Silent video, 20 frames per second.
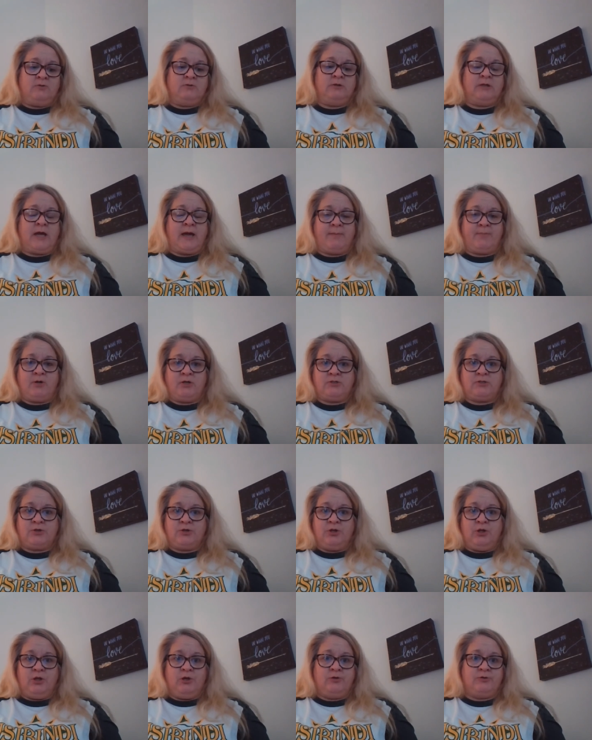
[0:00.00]
Libraries are
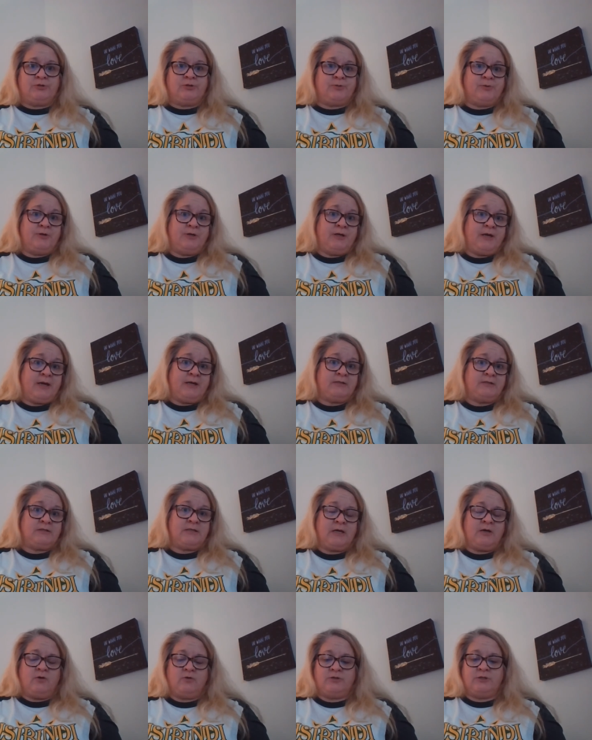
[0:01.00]
closed, so we can't
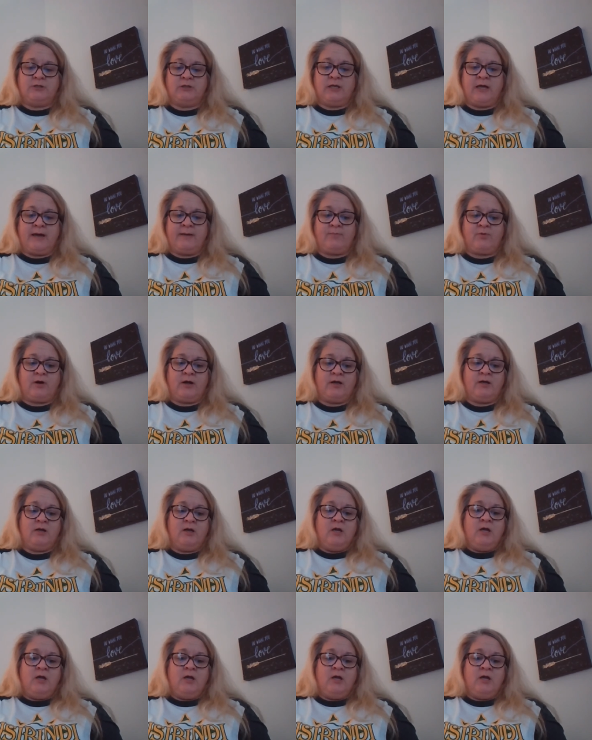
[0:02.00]
say go to the library.